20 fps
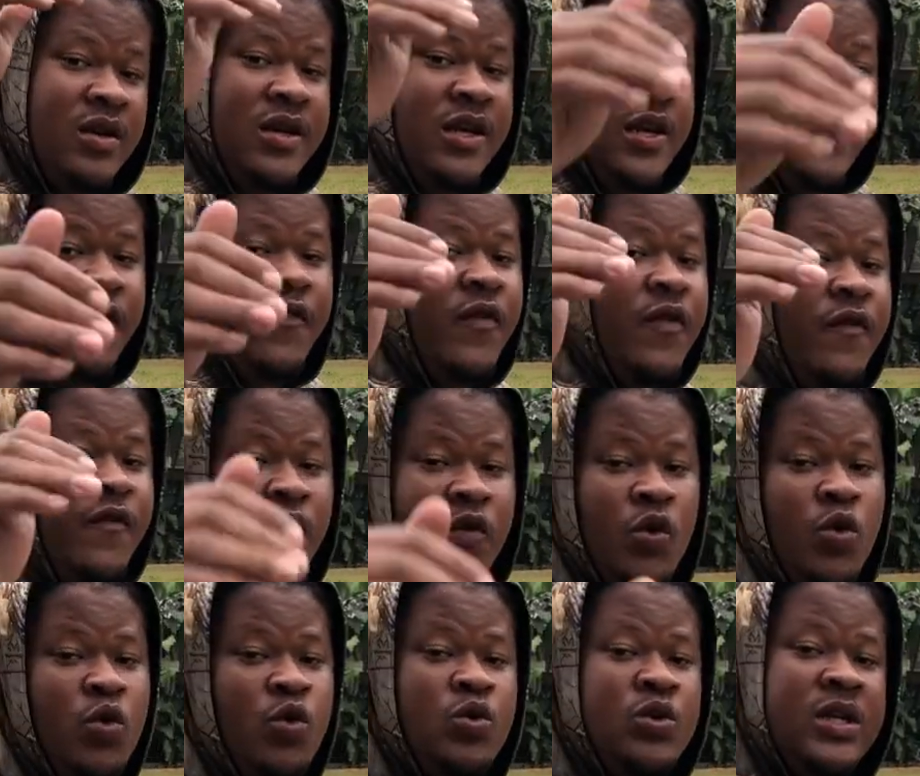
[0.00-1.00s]
different
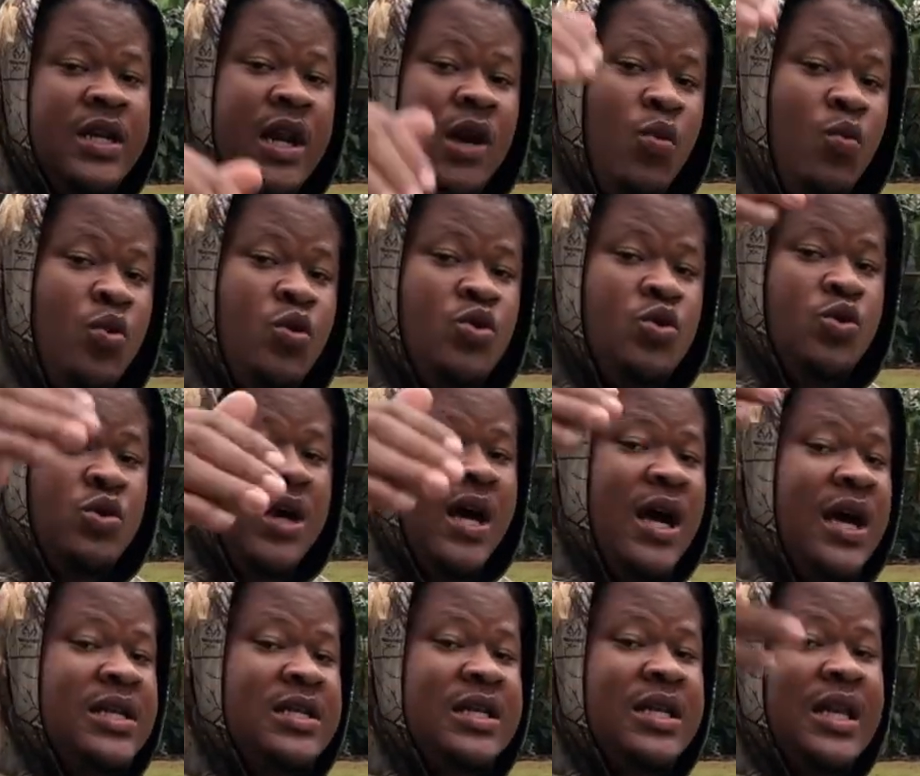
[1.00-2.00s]
views and I want you
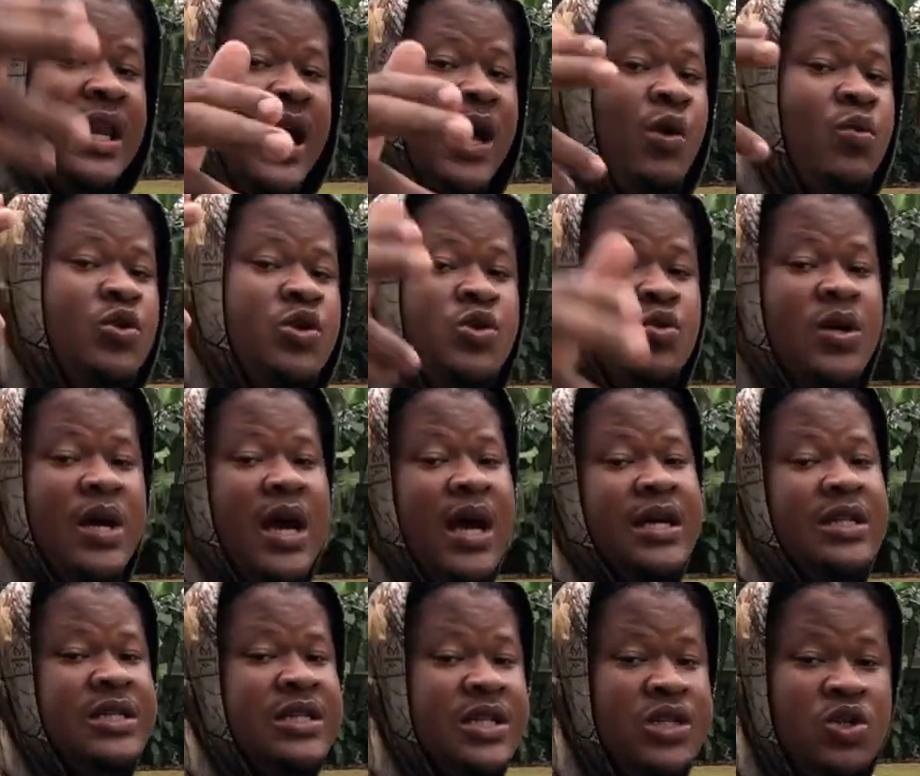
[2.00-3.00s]
guys to like what you
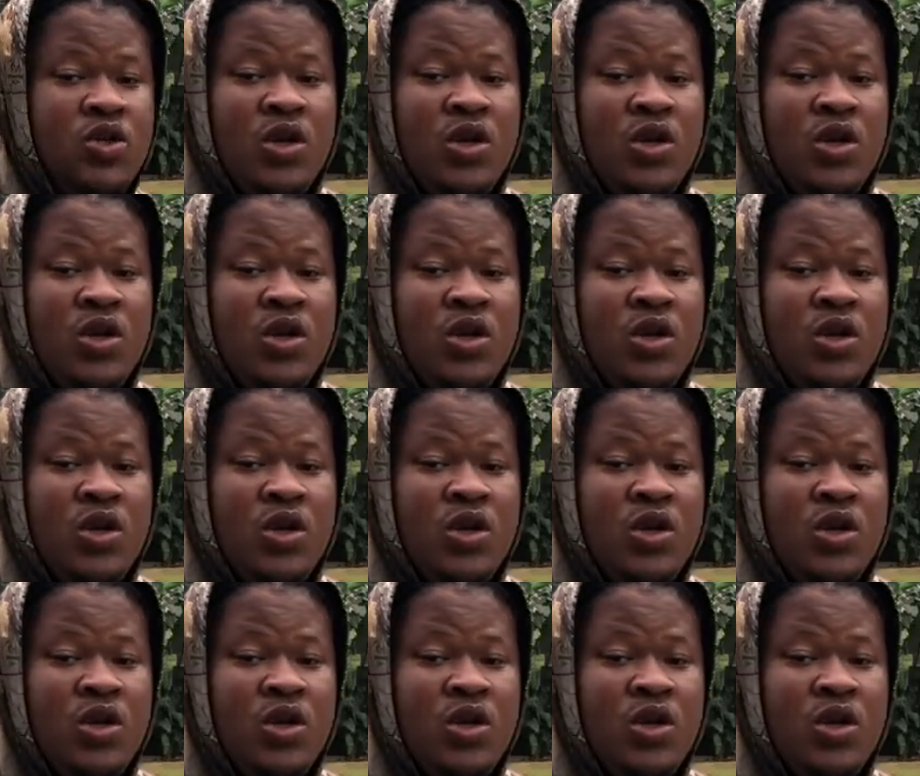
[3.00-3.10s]
guys see.